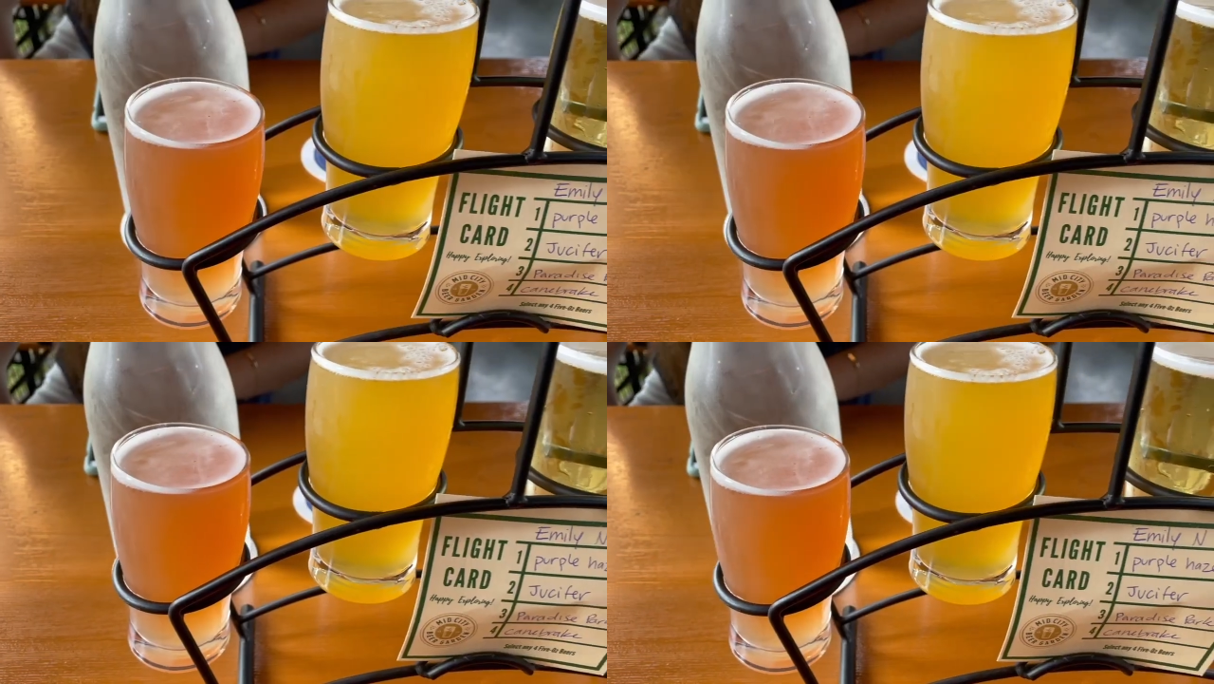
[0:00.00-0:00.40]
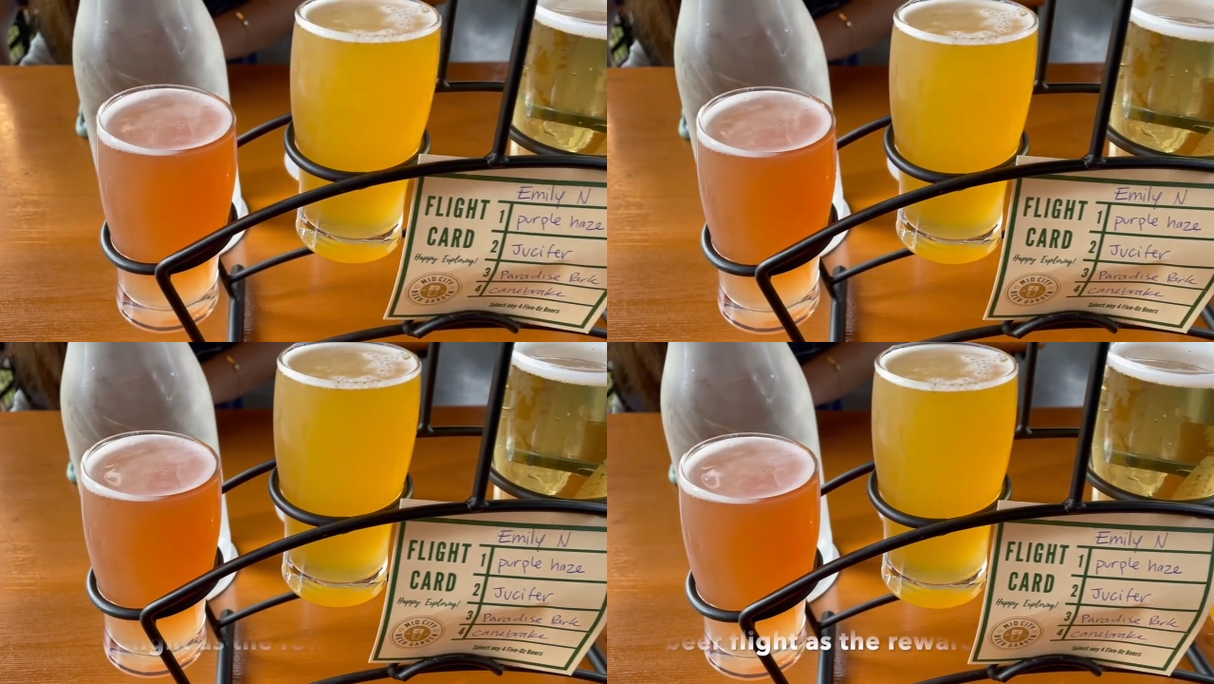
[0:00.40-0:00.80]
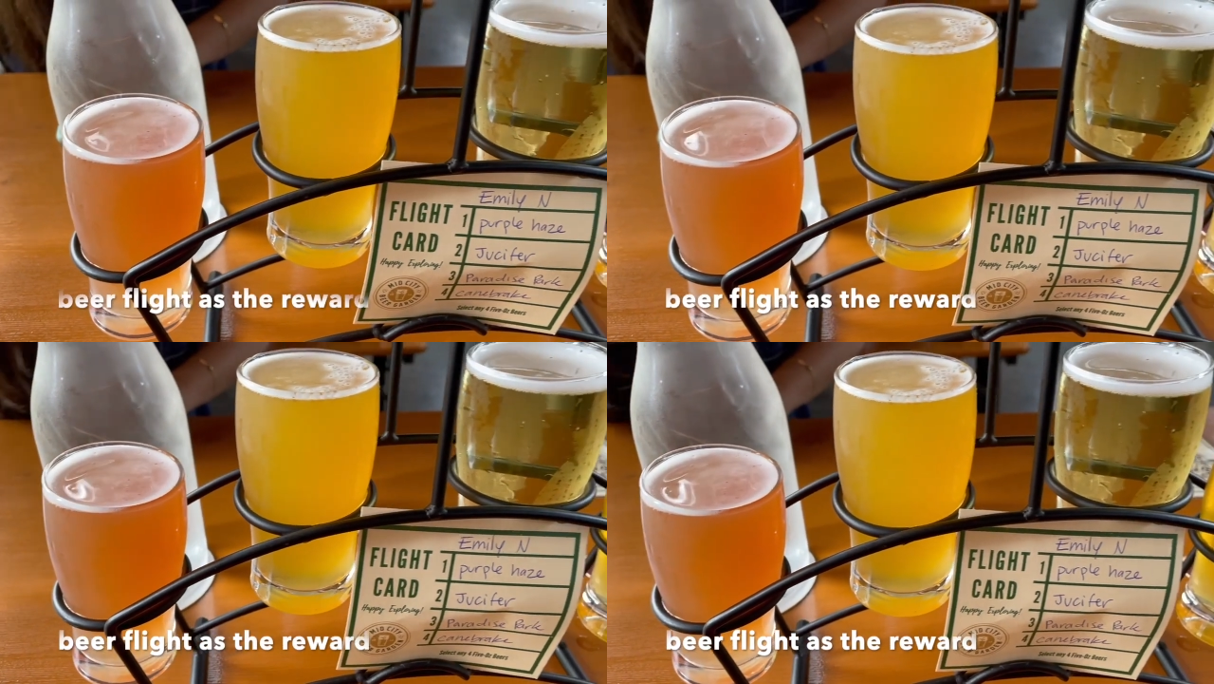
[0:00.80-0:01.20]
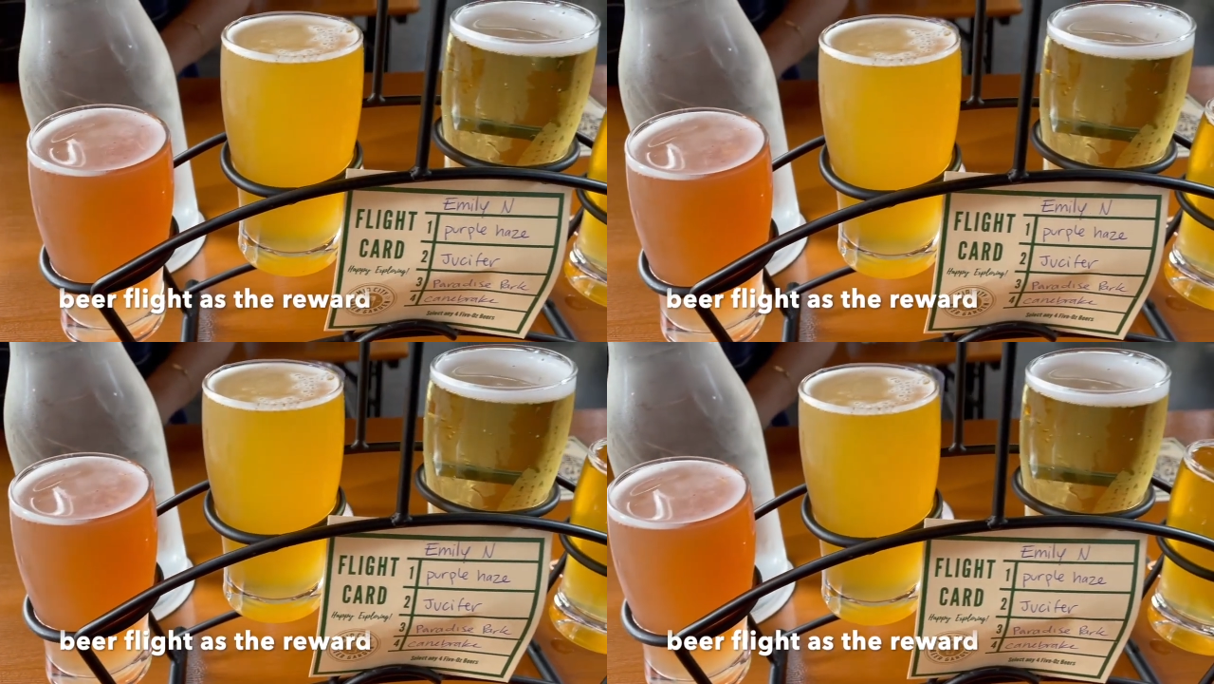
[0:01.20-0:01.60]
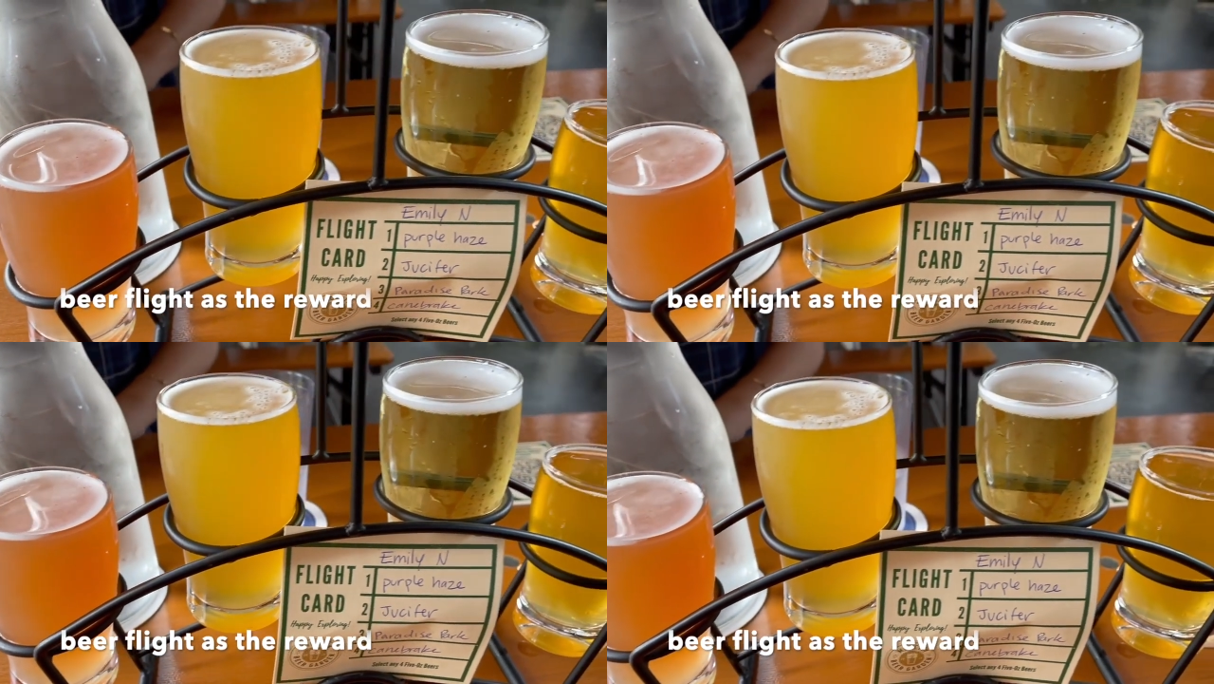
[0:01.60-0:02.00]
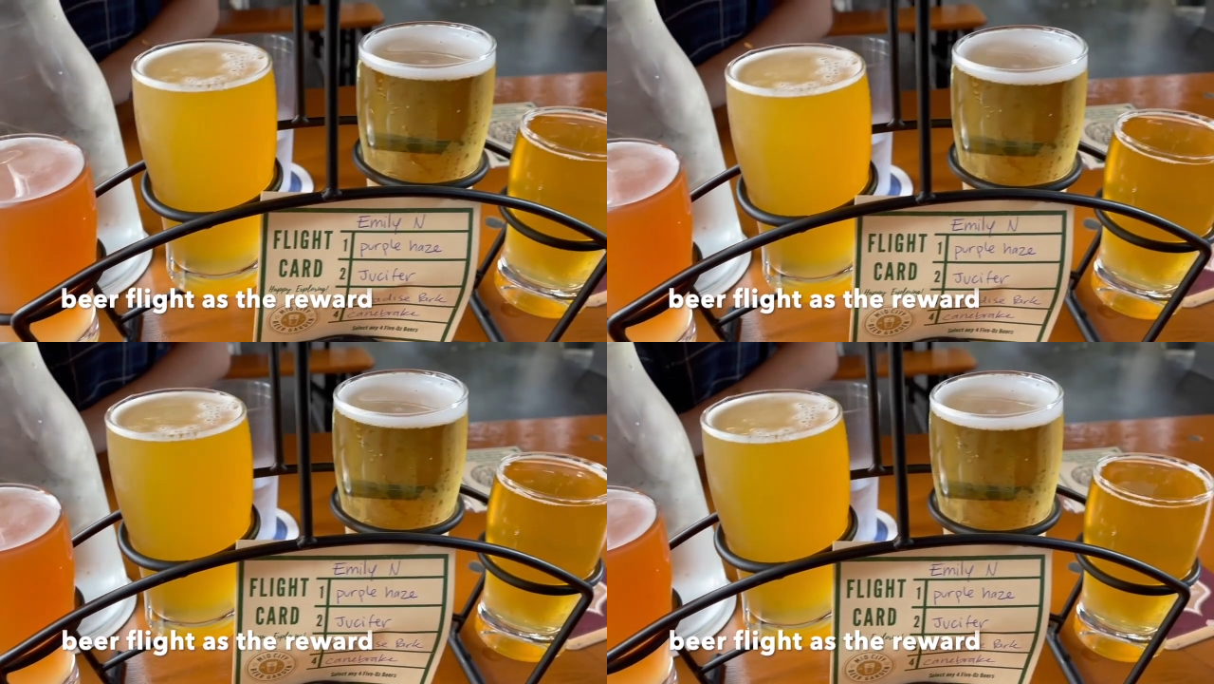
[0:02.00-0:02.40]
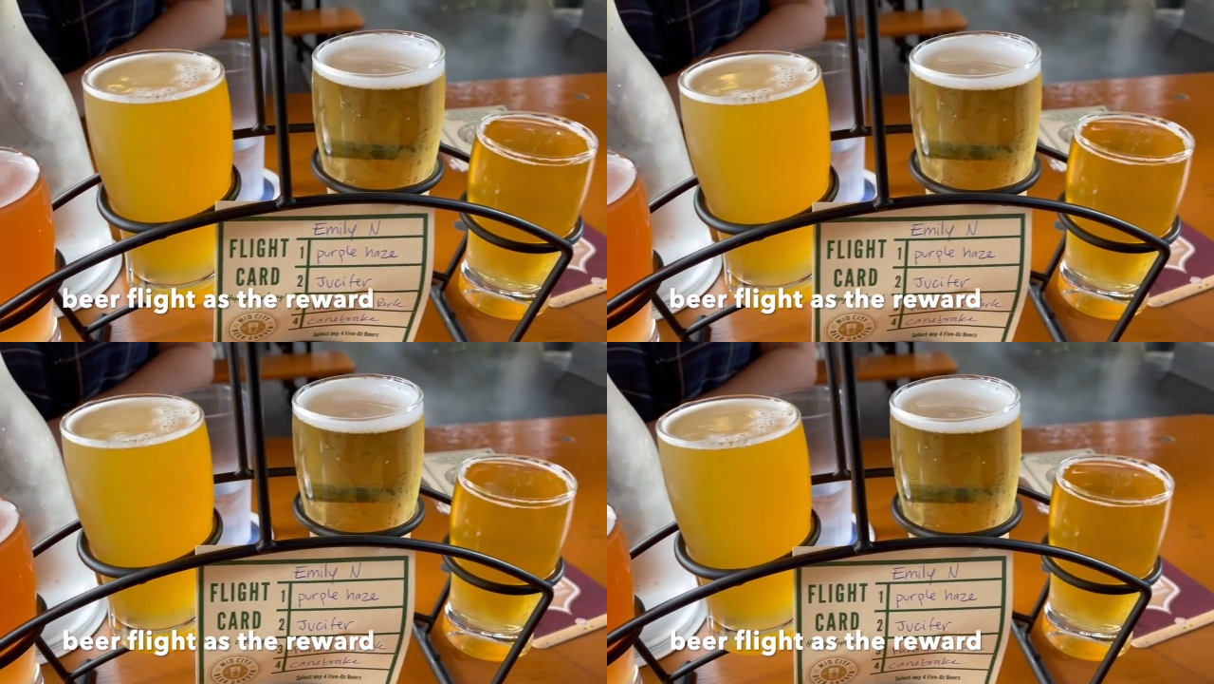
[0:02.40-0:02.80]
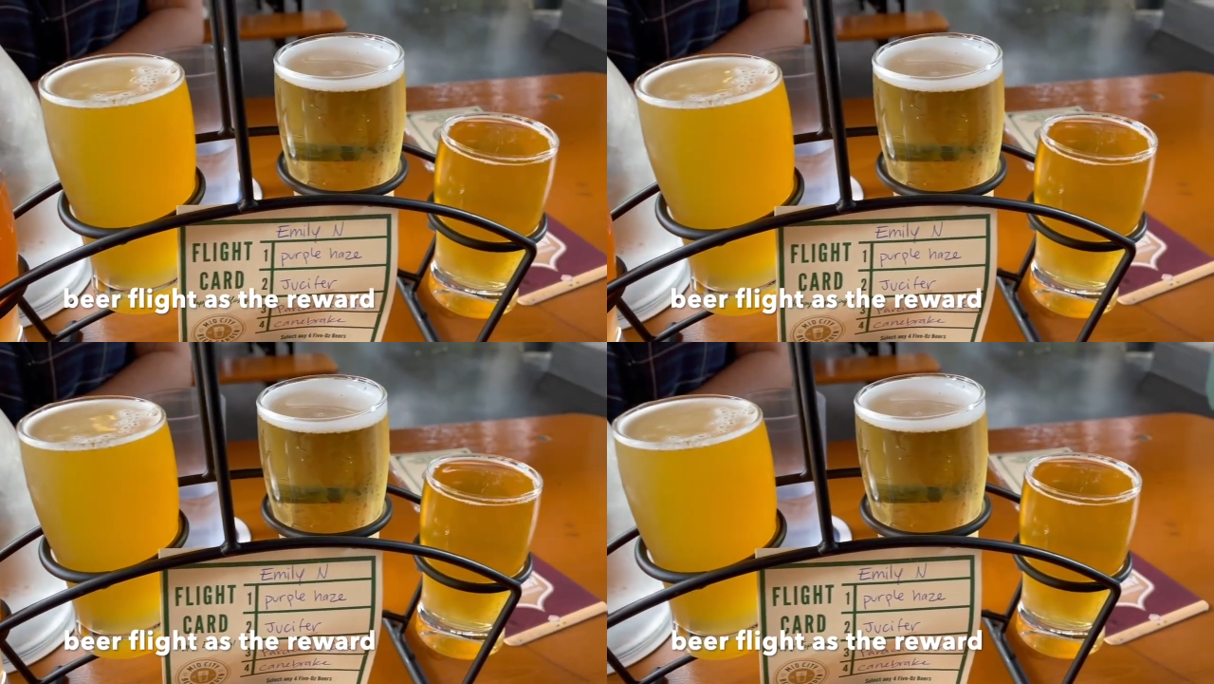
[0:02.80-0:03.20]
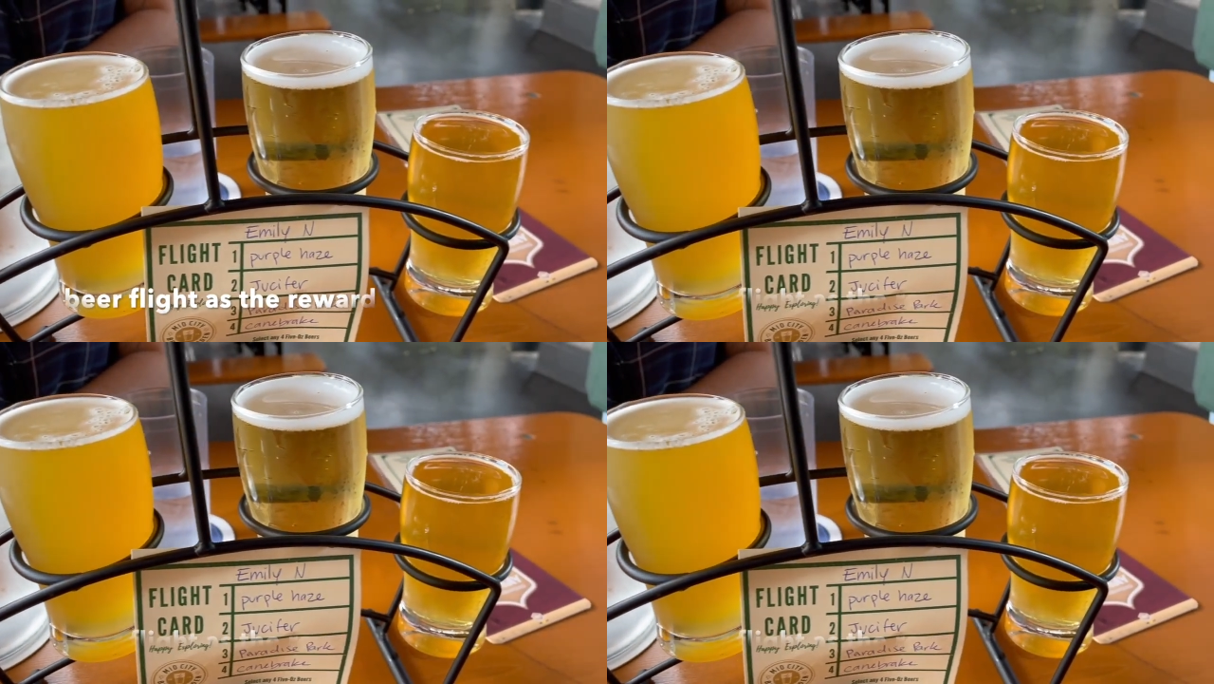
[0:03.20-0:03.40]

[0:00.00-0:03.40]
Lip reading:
(no speaker visible)